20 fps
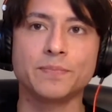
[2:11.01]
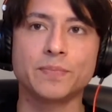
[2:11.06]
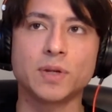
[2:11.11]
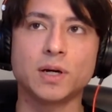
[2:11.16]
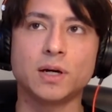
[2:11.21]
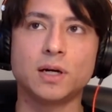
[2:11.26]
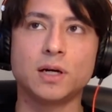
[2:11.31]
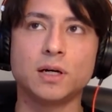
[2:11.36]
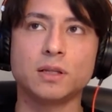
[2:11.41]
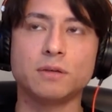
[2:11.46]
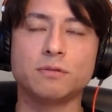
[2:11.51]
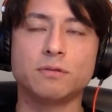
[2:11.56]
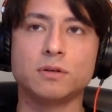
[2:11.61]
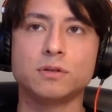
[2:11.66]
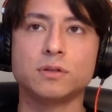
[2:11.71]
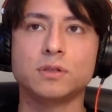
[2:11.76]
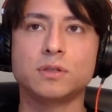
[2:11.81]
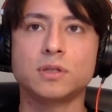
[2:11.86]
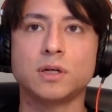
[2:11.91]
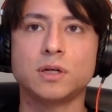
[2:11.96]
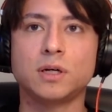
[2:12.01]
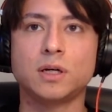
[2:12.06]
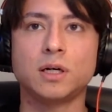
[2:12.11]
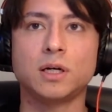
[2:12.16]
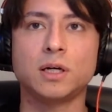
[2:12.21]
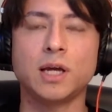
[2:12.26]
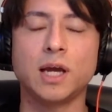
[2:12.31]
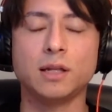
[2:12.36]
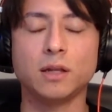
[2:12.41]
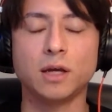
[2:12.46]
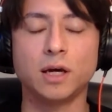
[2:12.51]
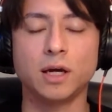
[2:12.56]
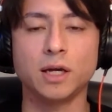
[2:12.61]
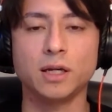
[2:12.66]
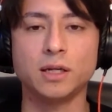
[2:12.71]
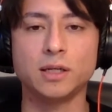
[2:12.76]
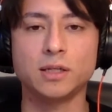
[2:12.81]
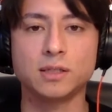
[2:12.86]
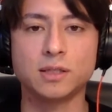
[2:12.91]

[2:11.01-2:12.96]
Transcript: the first headline